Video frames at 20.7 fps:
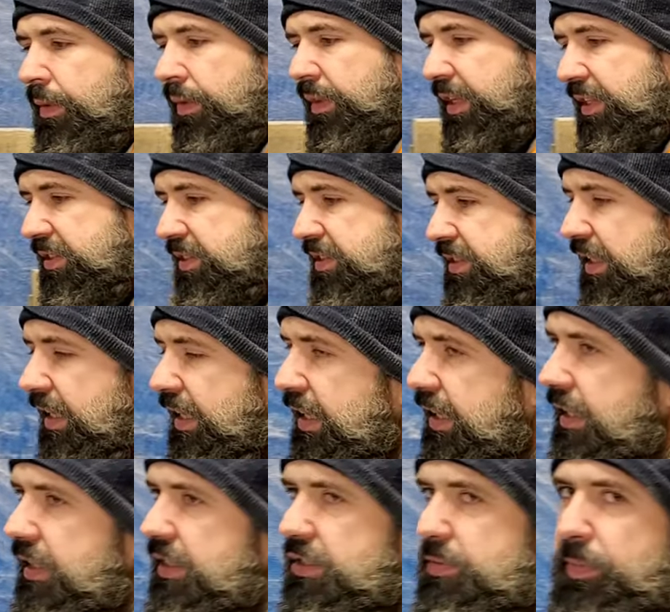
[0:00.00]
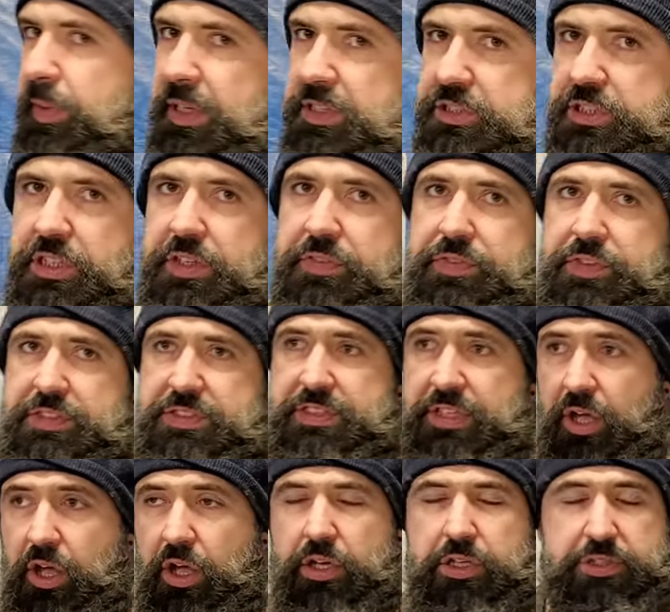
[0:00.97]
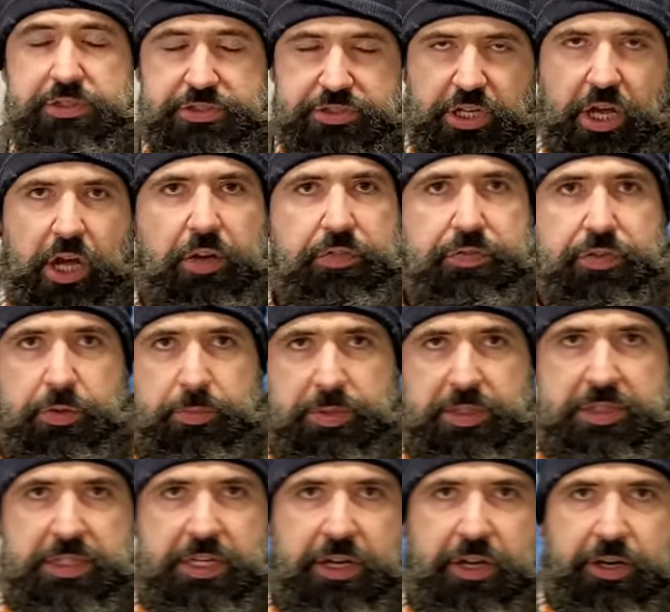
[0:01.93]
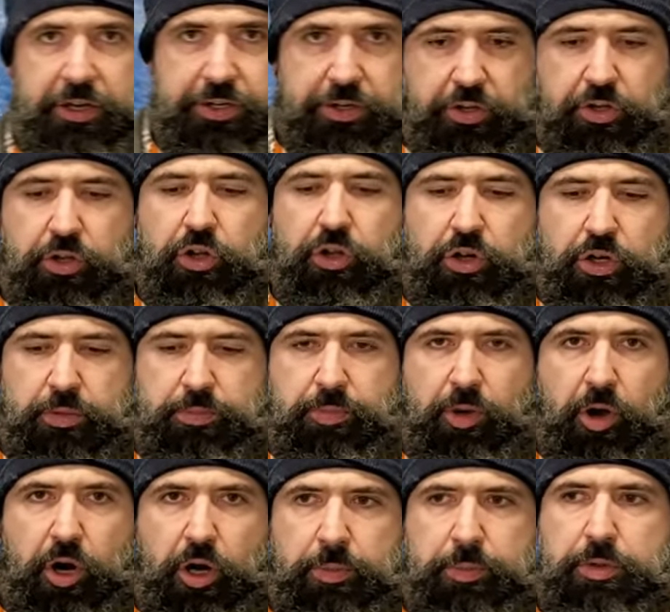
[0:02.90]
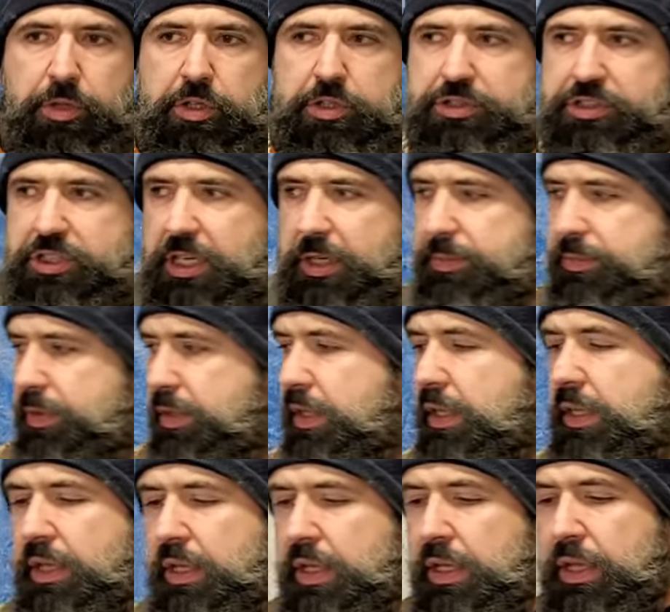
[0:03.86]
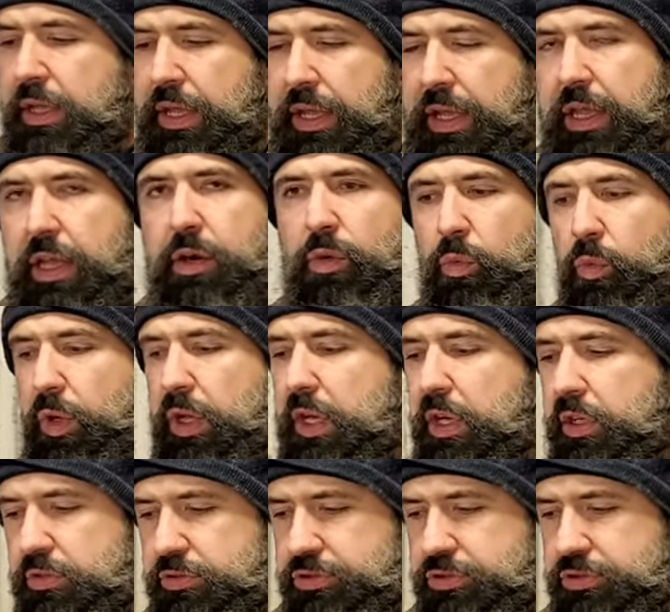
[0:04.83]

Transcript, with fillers: This thing, especially if it's on a softer material or a marble or something, it will